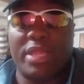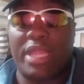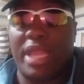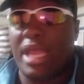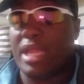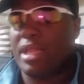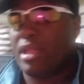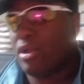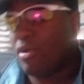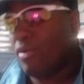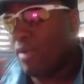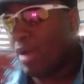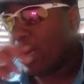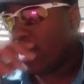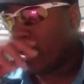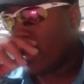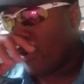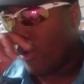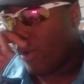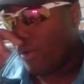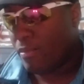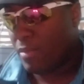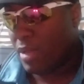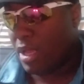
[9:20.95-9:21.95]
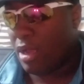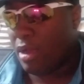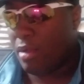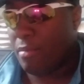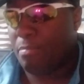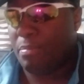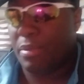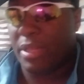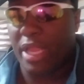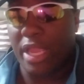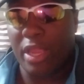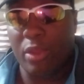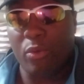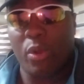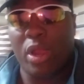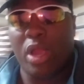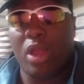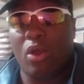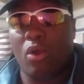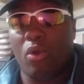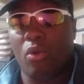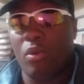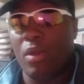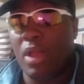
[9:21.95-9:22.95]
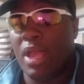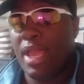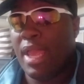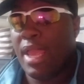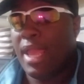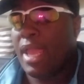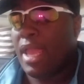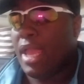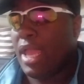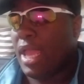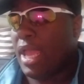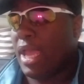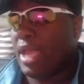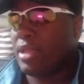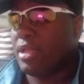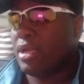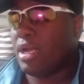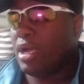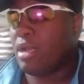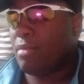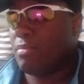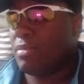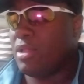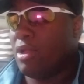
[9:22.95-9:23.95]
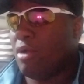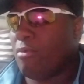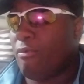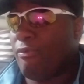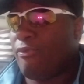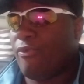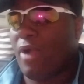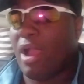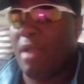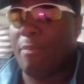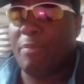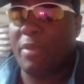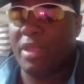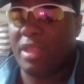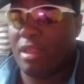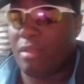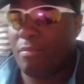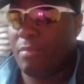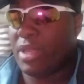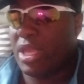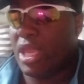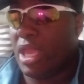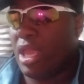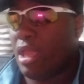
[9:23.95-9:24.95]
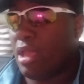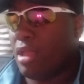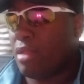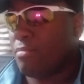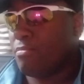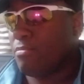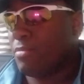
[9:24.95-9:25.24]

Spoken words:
They have to go out there and play well and before I pick them again.